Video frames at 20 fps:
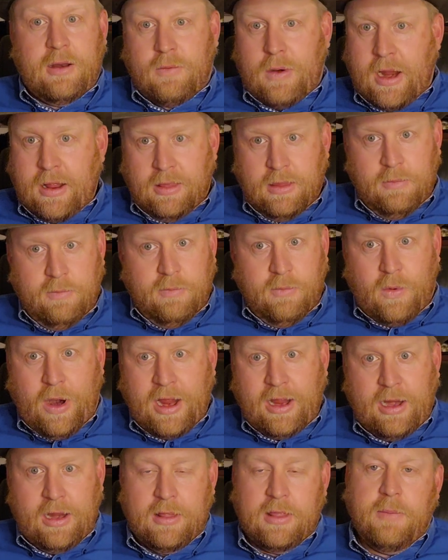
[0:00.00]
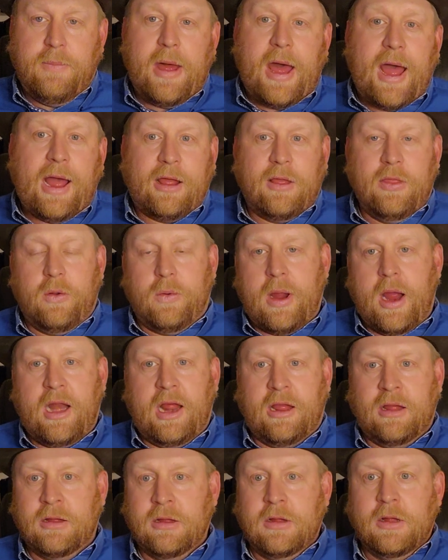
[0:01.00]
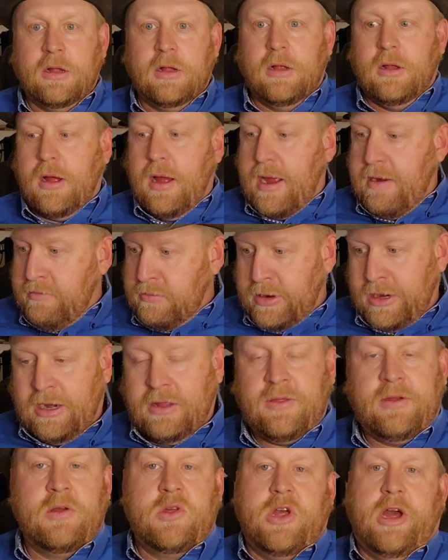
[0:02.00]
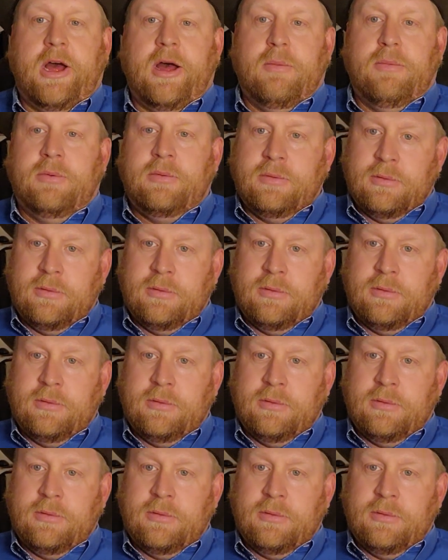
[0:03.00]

right in the pack in the reining, everybody did their job.